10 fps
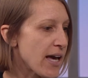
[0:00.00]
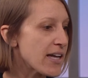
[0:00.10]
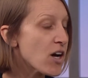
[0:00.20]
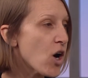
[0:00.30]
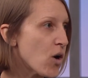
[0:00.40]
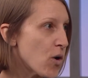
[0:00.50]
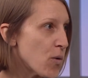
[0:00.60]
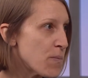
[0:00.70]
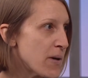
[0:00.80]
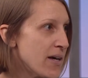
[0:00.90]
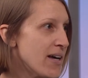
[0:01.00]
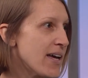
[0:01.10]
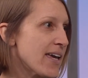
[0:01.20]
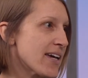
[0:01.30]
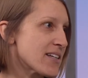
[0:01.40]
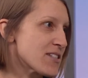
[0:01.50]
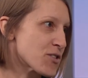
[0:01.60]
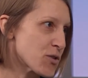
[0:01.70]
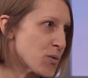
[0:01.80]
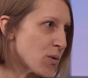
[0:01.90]
at home, and at
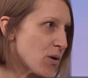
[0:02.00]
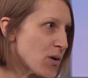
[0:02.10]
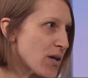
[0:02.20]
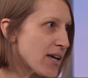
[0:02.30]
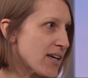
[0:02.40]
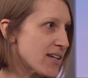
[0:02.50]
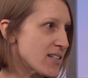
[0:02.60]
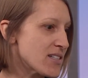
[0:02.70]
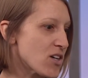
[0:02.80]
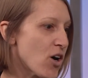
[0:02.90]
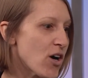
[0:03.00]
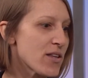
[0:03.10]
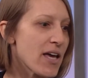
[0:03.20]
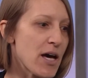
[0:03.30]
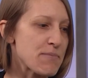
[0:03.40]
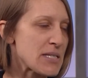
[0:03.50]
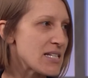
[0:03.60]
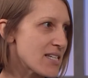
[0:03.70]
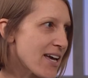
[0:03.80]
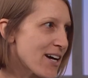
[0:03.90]
school and all the ups
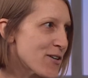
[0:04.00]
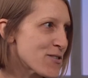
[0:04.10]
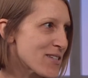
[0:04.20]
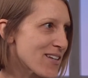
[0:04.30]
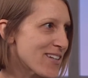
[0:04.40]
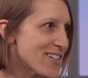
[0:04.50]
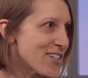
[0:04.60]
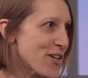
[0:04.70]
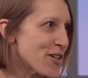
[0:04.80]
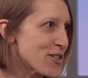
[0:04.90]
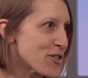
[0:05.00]
and downs and right. her